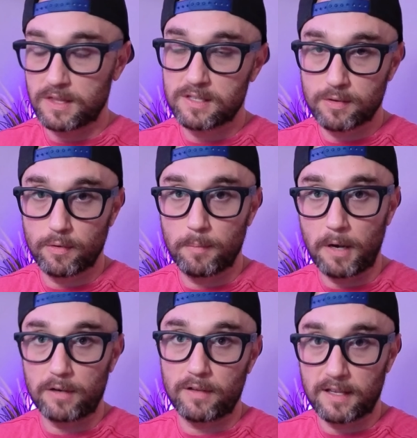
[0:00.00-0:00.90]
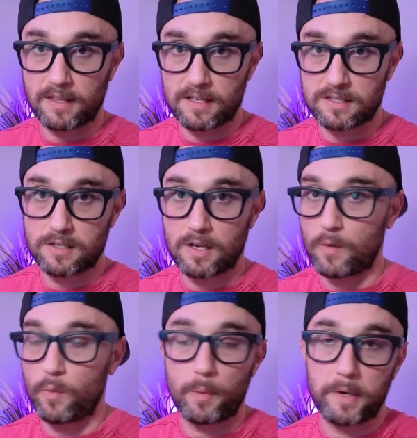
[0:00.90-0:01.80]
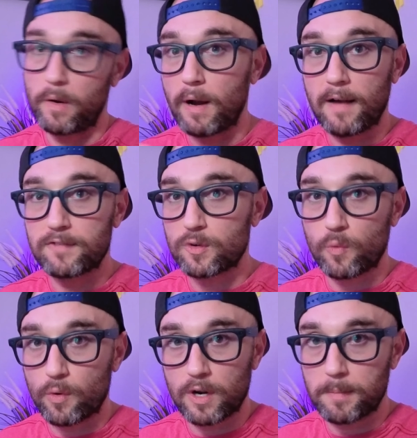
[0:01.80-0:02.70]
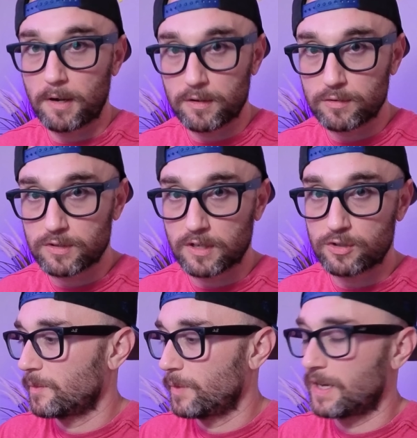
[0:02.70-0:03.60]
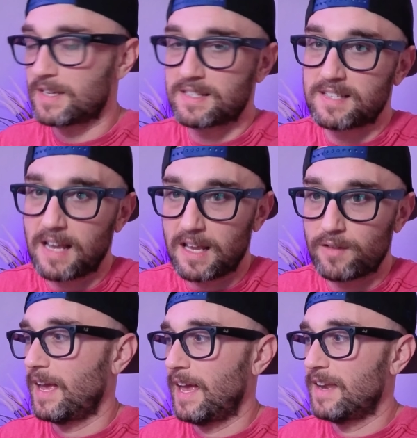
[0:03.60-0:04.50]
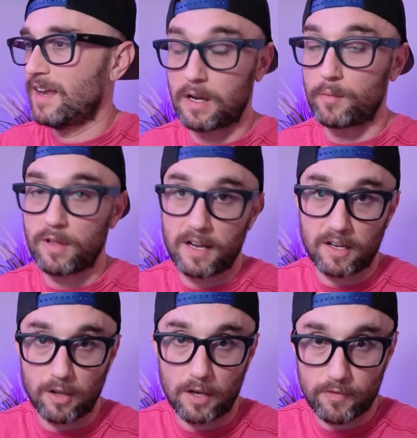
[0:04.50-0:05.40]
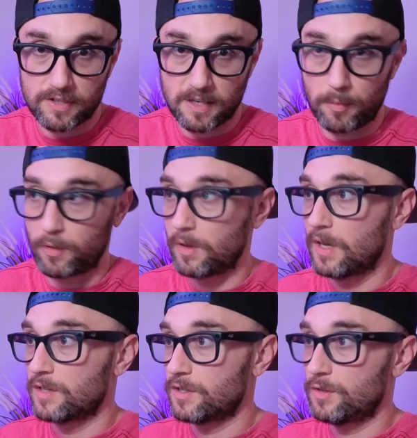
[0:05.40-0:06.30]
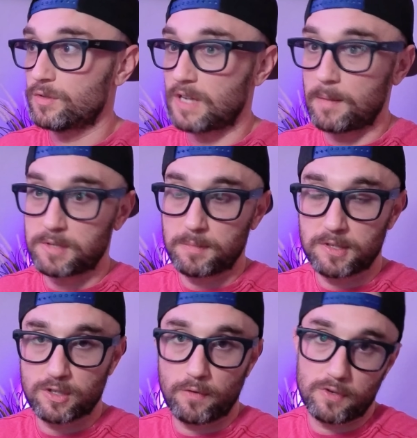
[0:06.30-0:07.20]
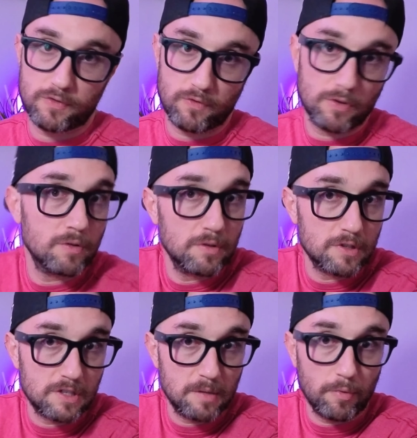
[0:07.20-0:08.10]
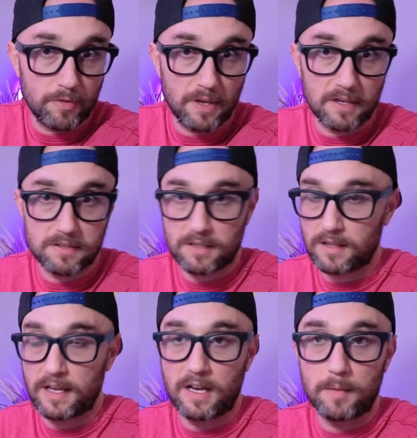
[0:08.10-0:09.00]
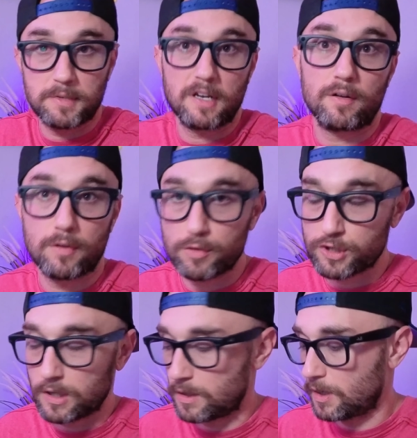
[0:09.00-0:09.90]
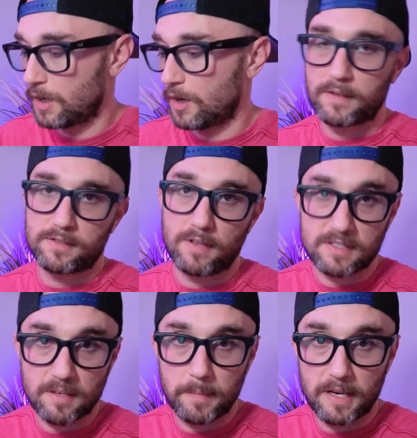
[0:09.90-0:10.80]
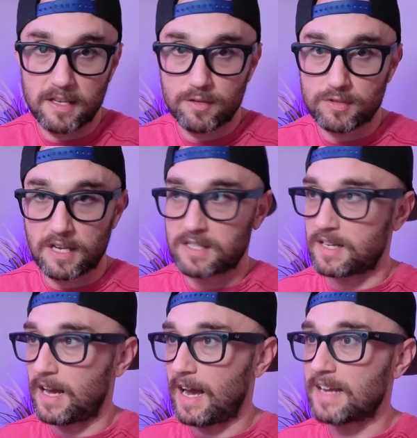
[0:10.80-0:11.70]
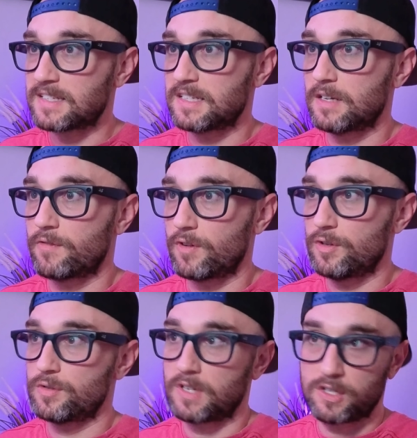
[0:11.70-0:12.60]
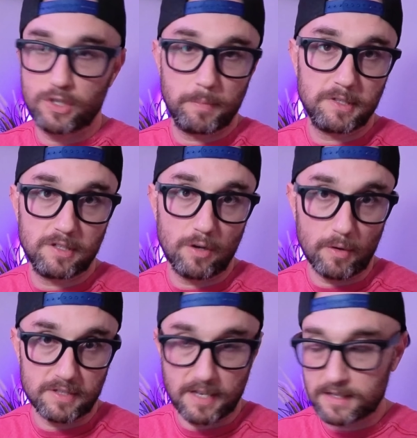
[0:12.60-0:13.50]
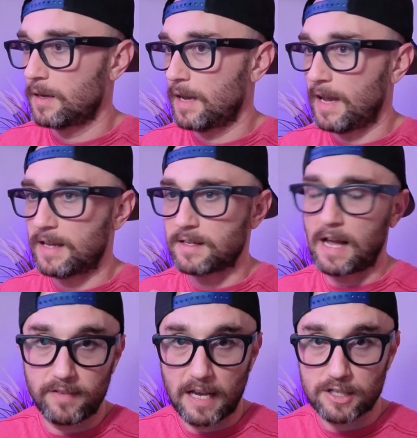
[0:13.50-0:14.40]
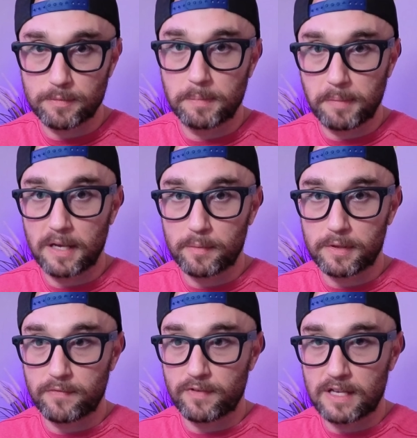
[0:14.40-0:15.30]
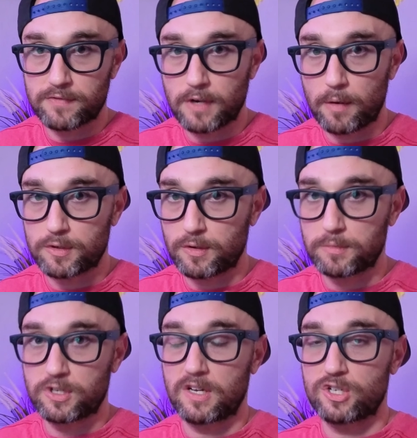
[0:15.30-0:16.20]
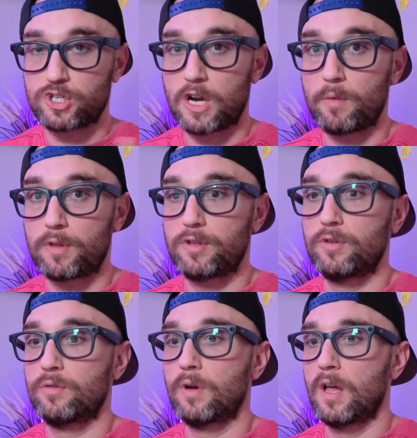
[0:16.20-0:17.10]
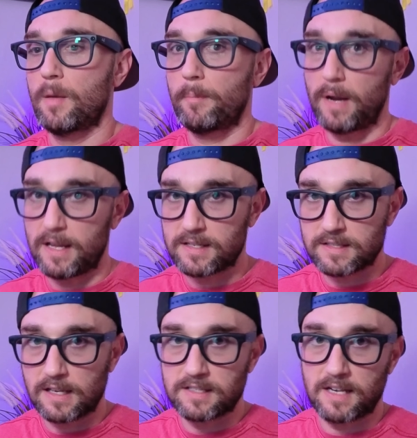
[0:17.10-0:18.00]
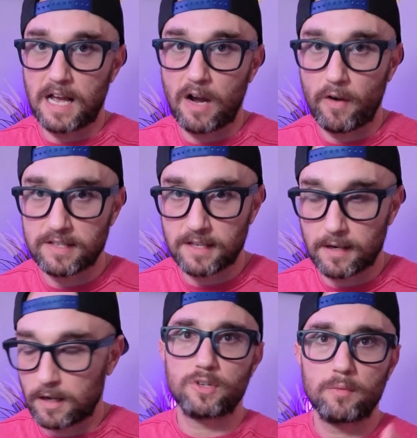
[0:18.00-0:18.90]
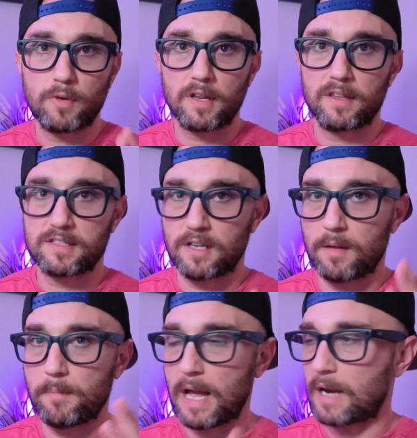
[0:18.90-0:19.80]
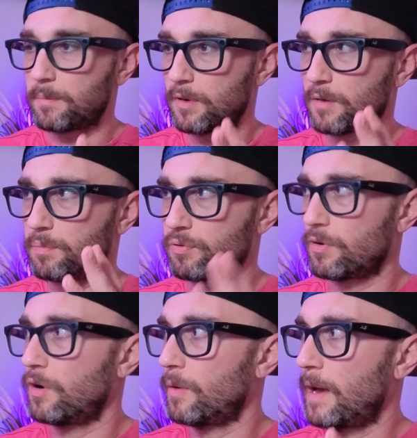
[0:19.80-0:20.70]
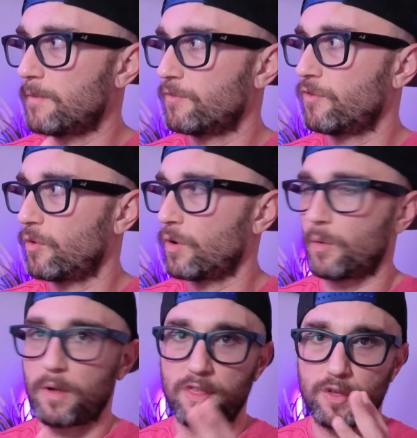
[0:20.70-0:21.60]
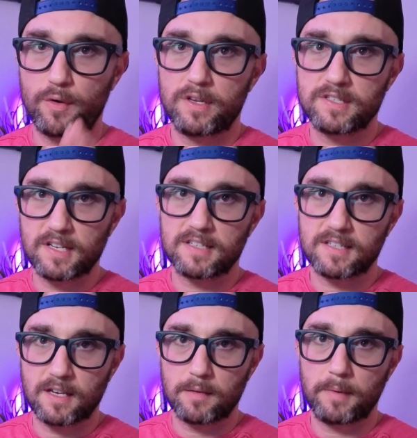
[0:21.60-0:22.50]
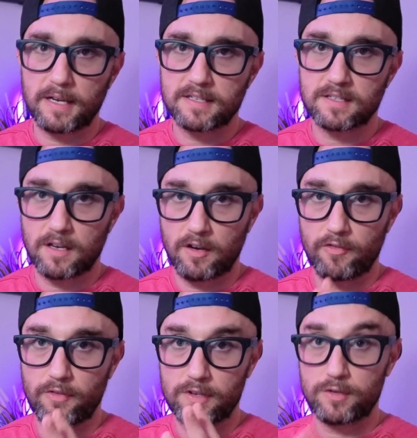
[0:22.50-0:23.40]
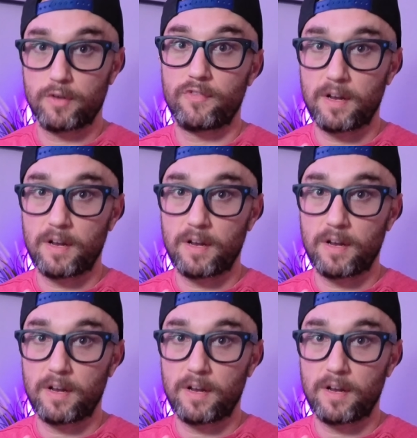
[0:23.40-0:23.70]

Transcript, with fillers: to a model like this, where we don't have to worry about usage, we can save and not rely on Claude, for example, to use MCP servers for simple things like updating our Notion. So that's the immediate use case I see for using GPT OSS. And I've actually been playing with it for the last few hours. So I'm just going to share with you my insights and how I set it up. I'm running this on a MacBook Pro M4 with 36 gigabytes of unified